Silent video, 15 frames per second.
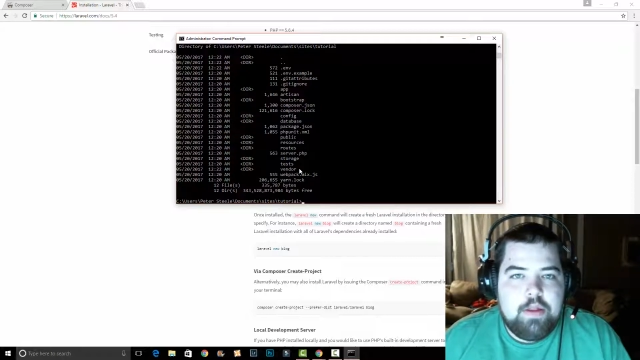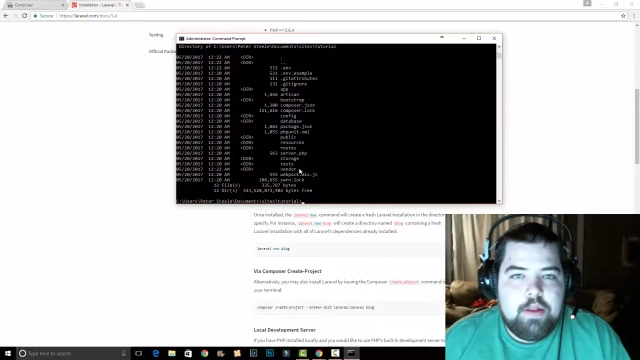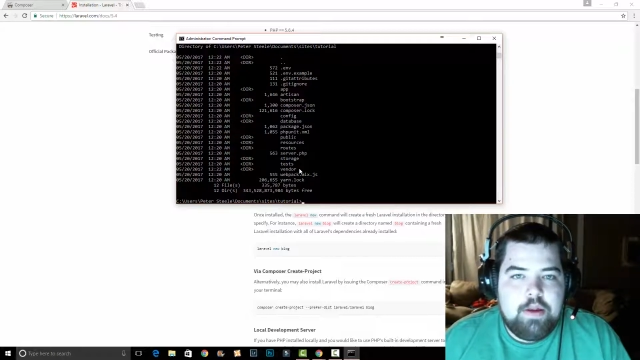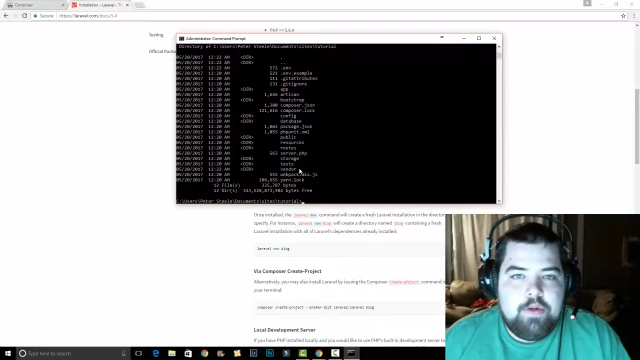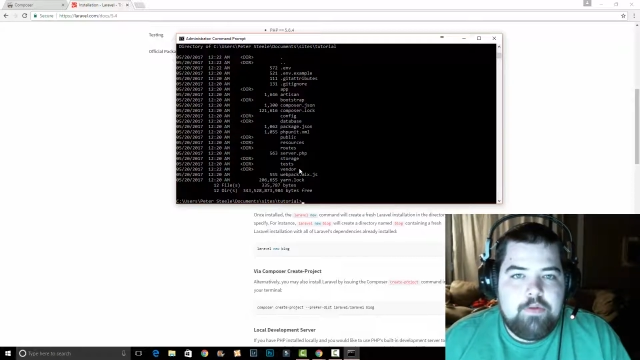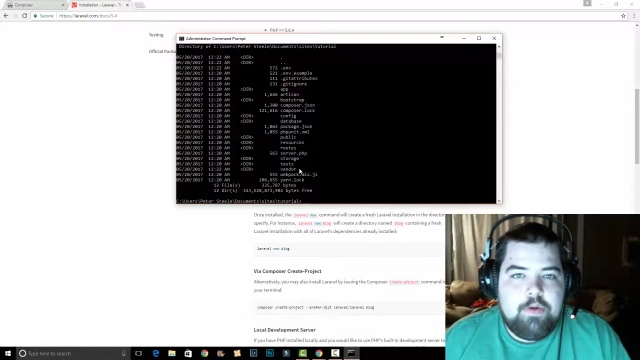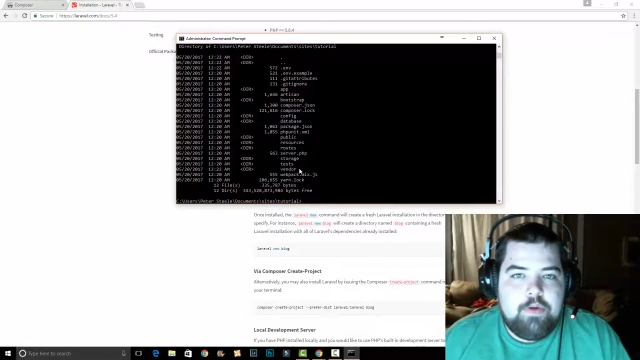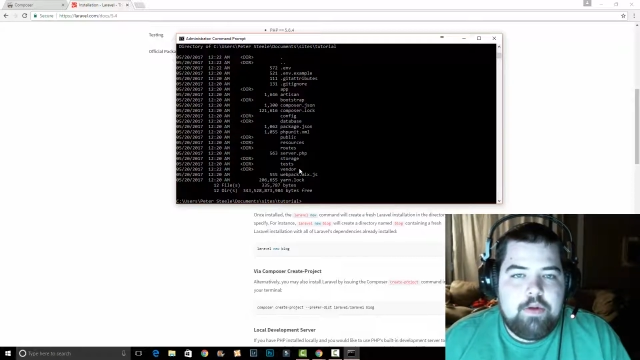the
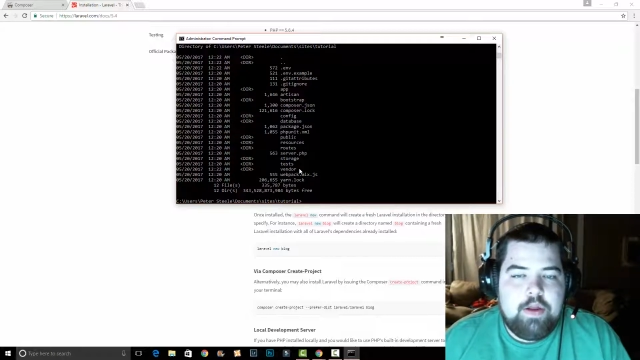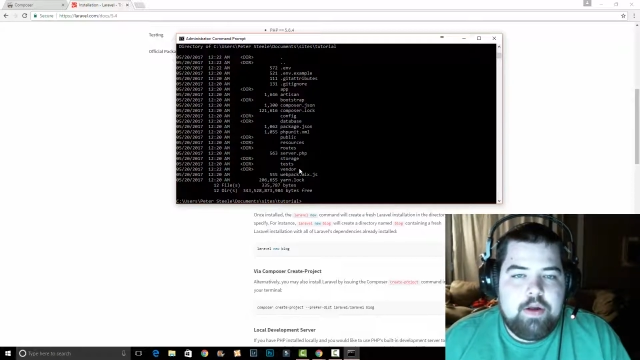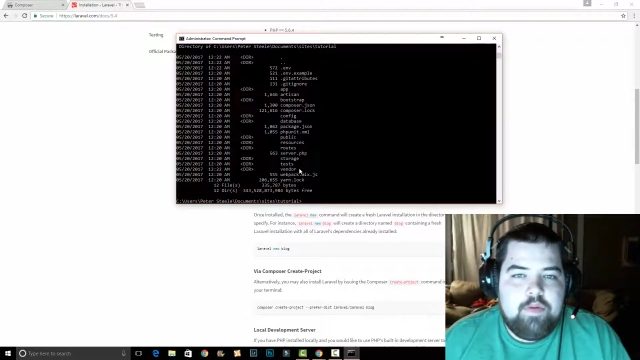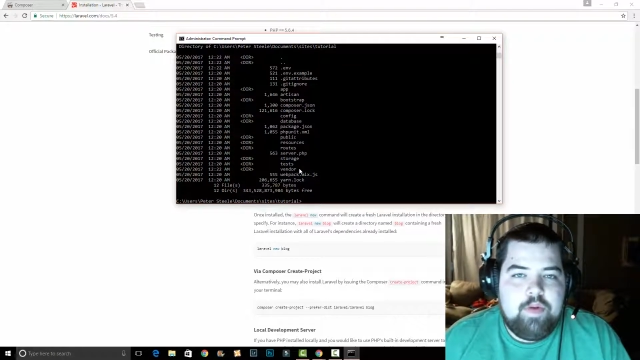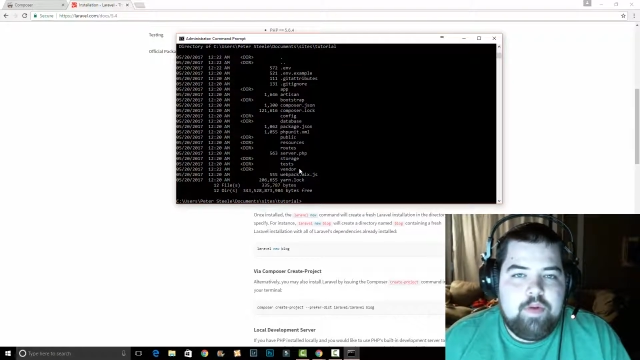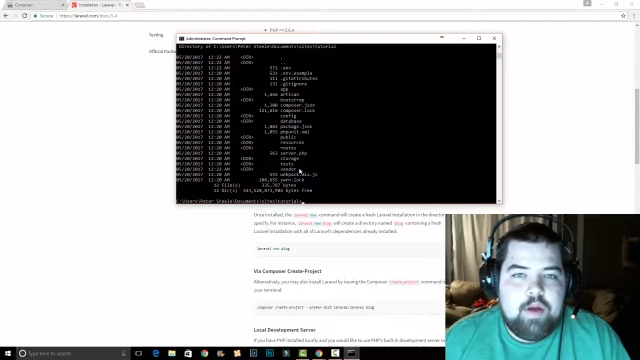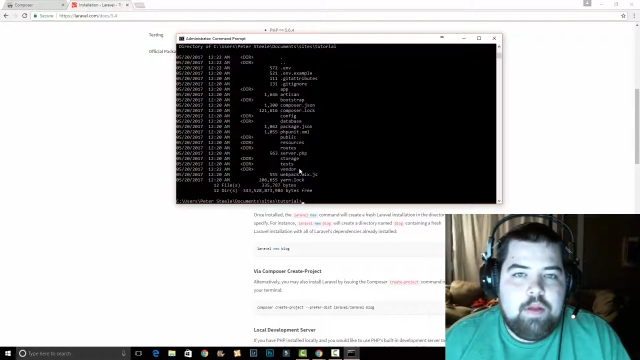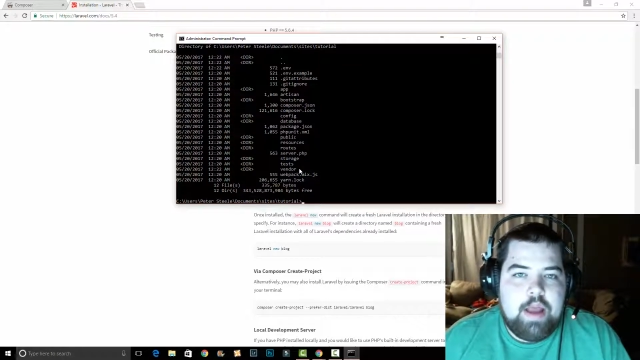default
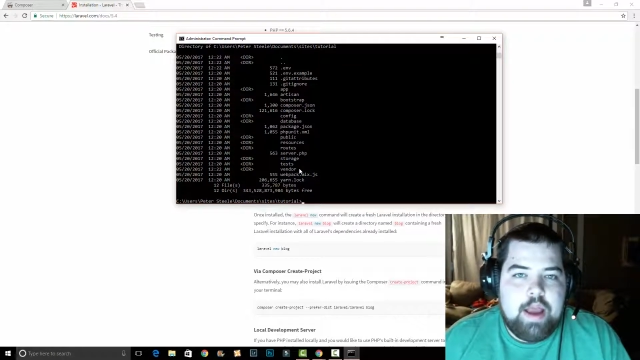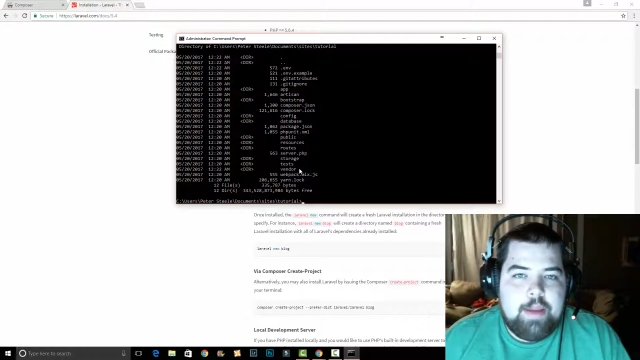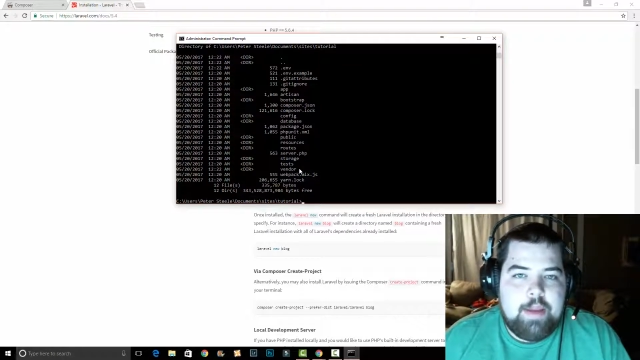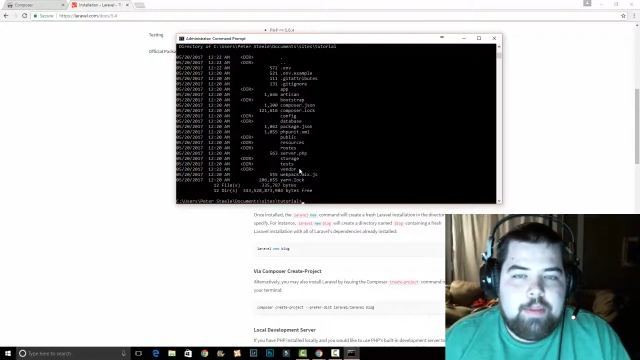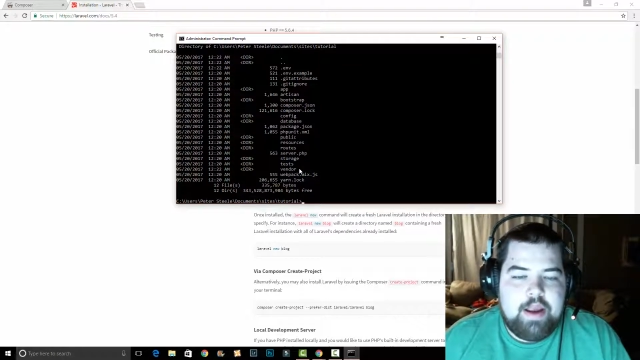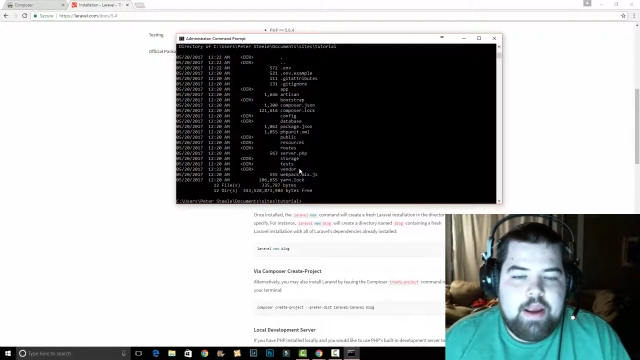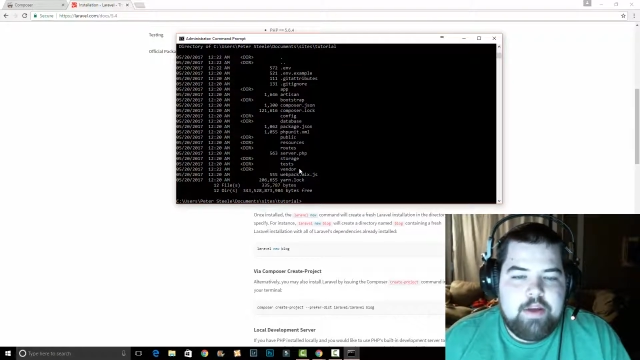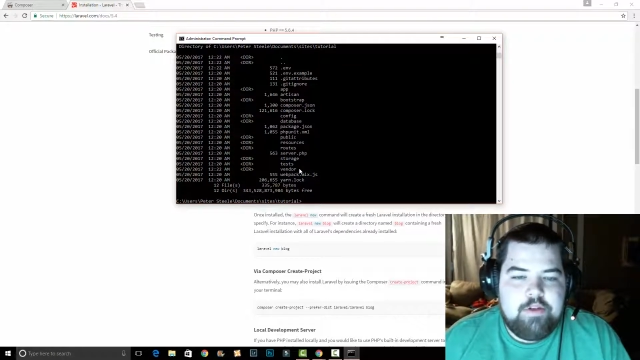Laravel
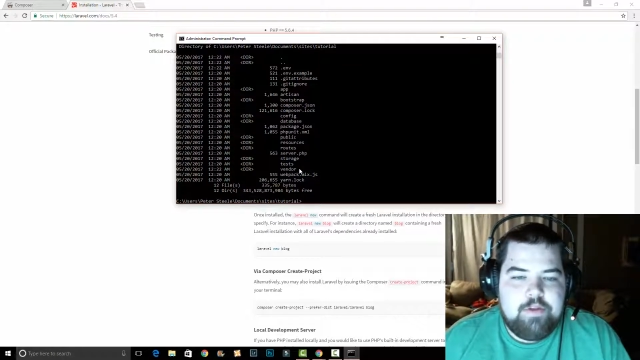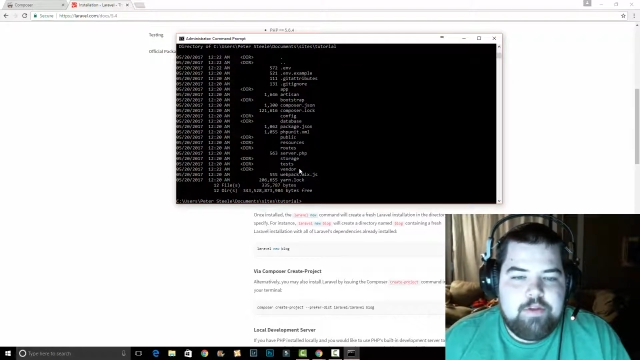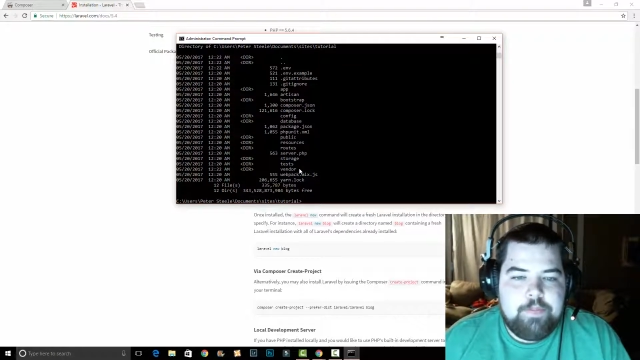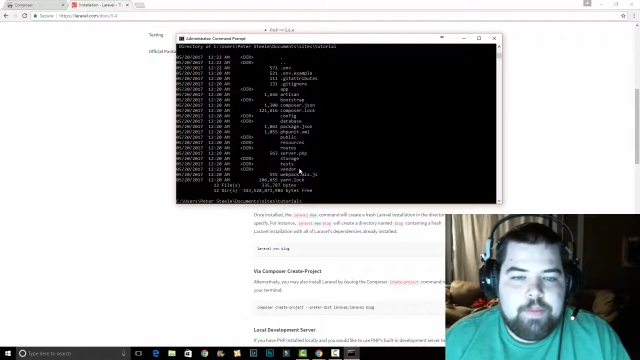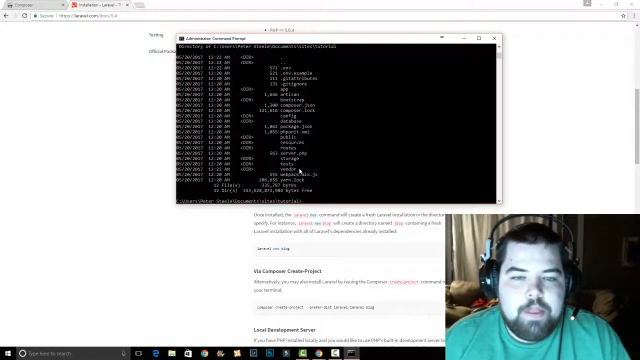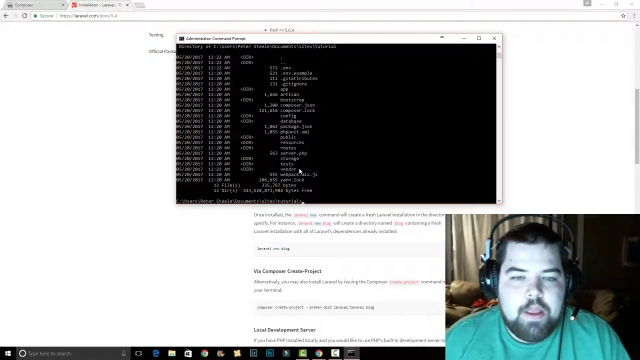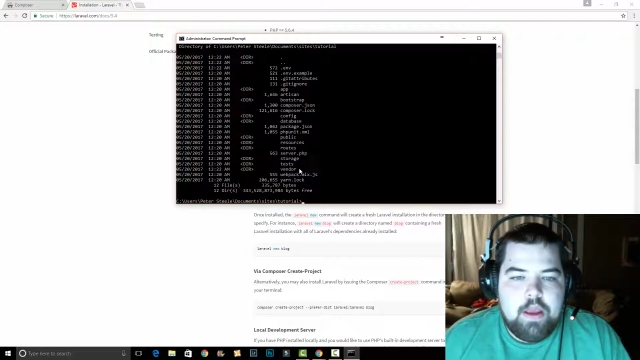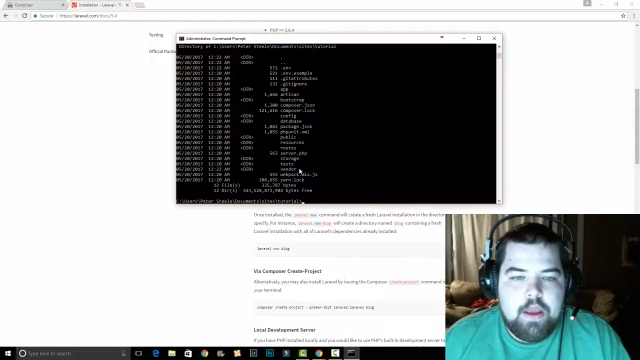application.